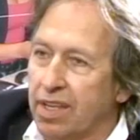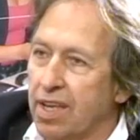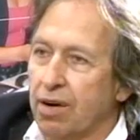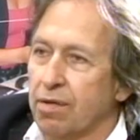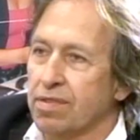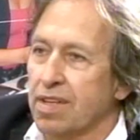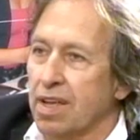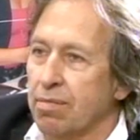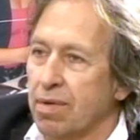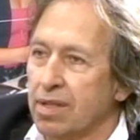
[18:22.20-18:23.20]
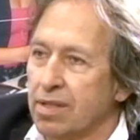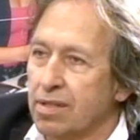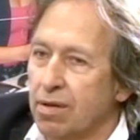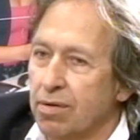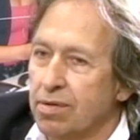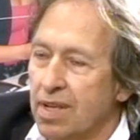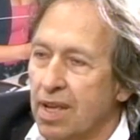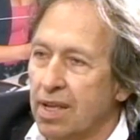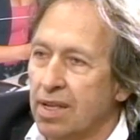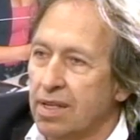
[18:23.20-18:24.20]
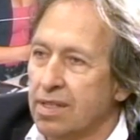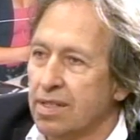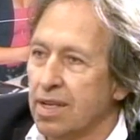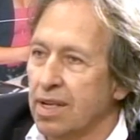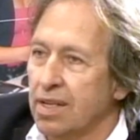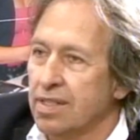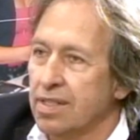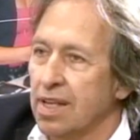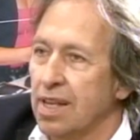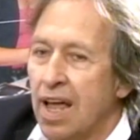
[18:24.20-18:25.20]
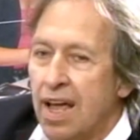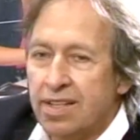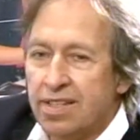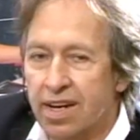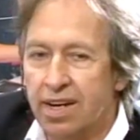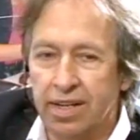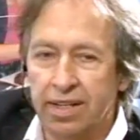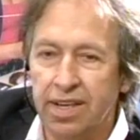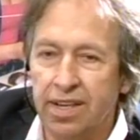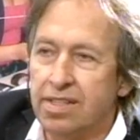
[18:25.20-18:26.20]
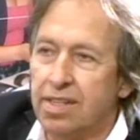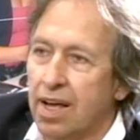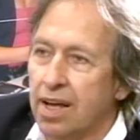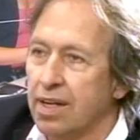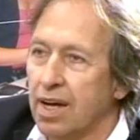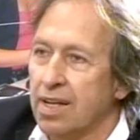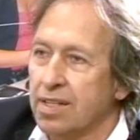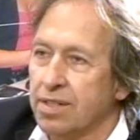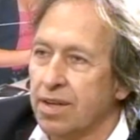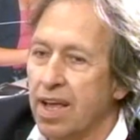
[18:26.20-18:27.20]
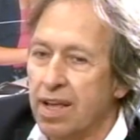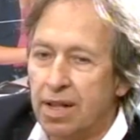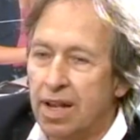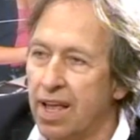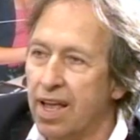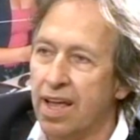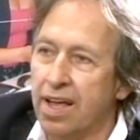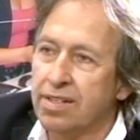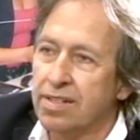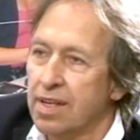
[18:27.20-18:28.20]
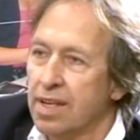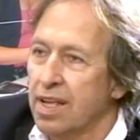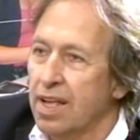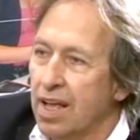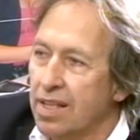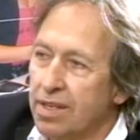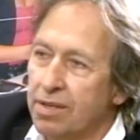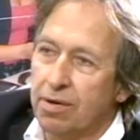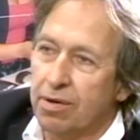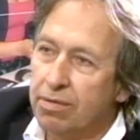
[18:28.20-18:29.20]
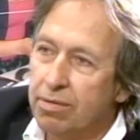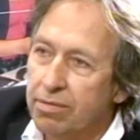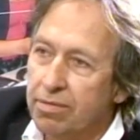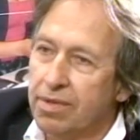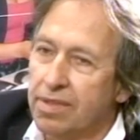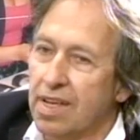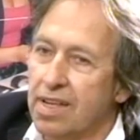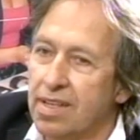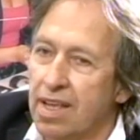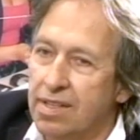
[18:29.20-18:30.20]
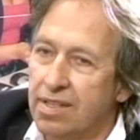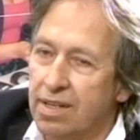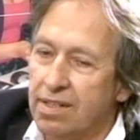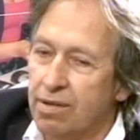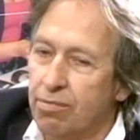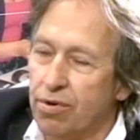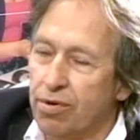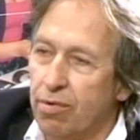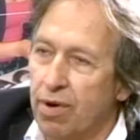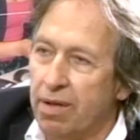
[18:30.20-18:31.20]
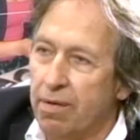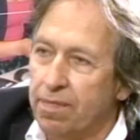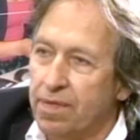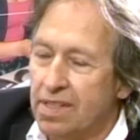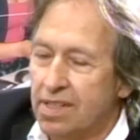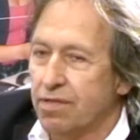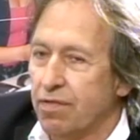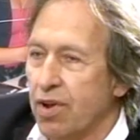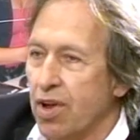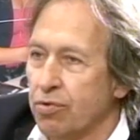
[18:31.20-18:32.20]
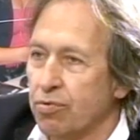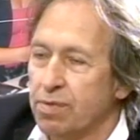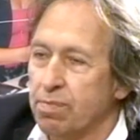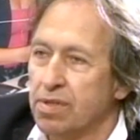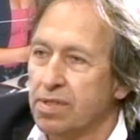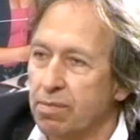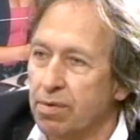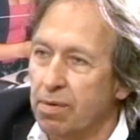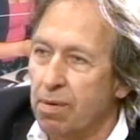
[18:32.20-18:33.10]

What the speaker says: care of them, and so they lay their kids as a hen lay eggs, and then, you know, they run away. This is very unresponsible.